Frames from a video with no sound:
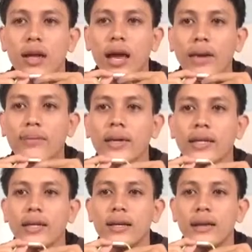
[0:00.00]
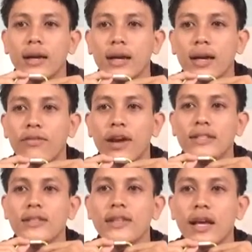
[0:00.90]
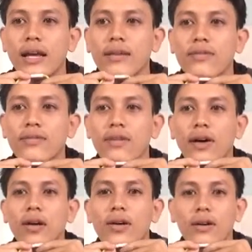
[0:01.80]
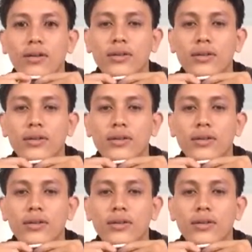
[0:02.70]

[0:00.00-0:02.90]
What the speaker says: had made a pleasant day for all.